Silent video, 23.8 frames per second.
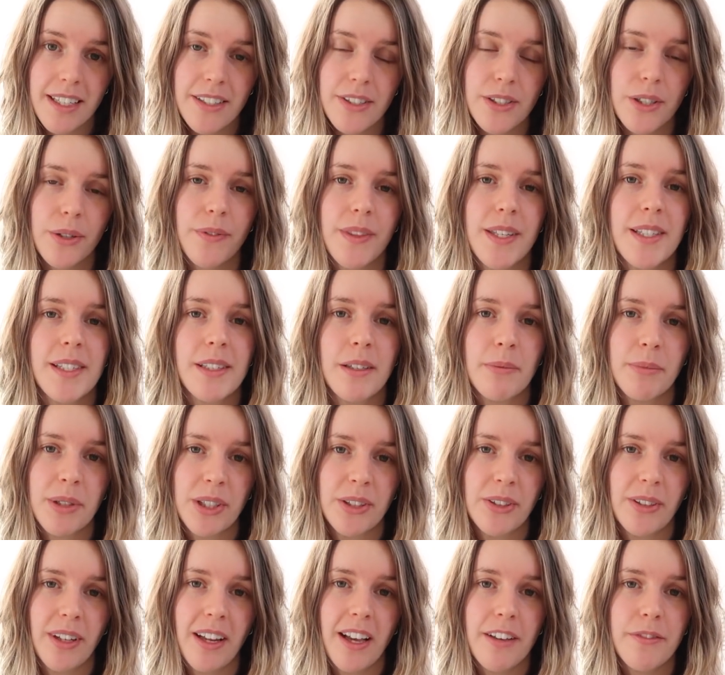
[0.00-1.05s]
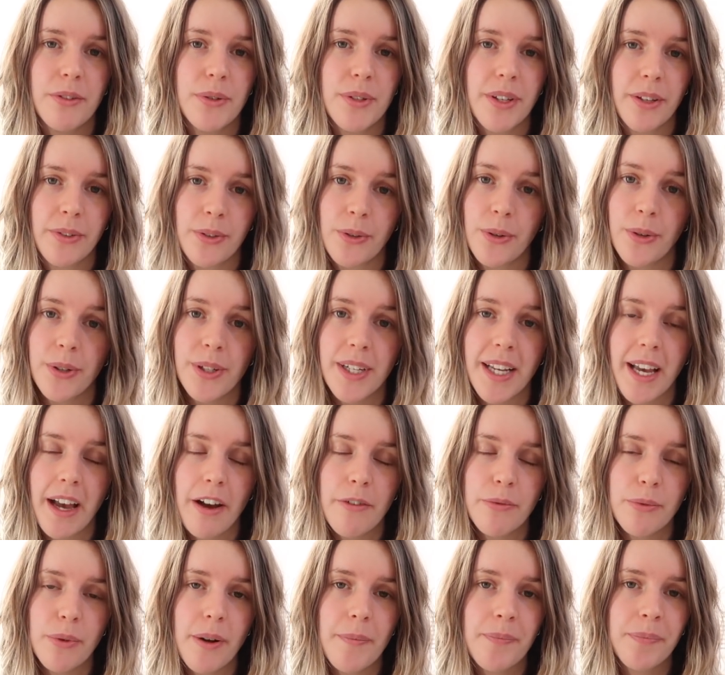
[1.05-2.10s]
And so if there's someone in your life who doesn't already
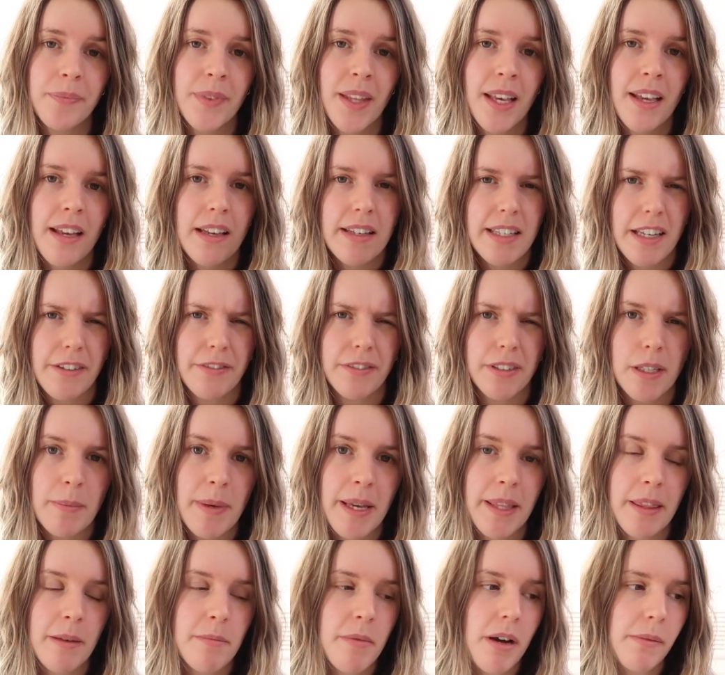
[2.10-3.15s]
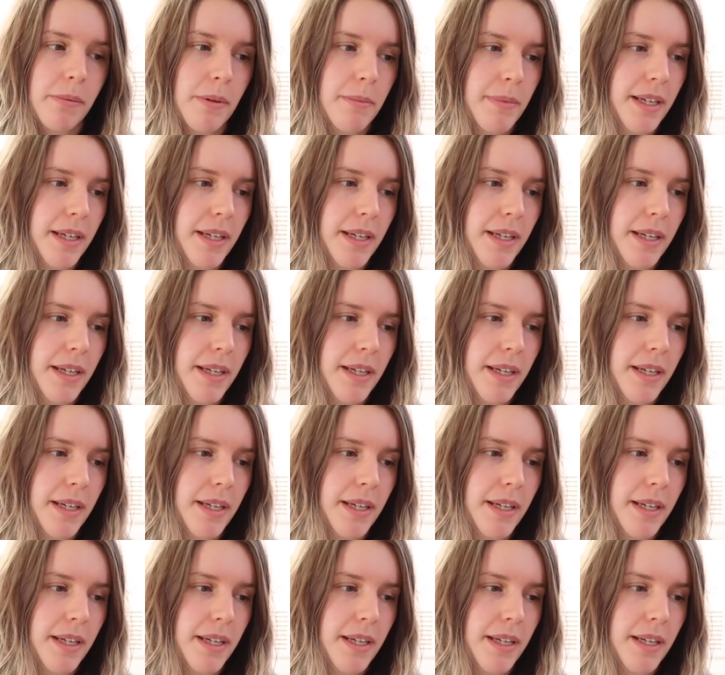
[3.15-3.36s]
have one, definitely pick them up.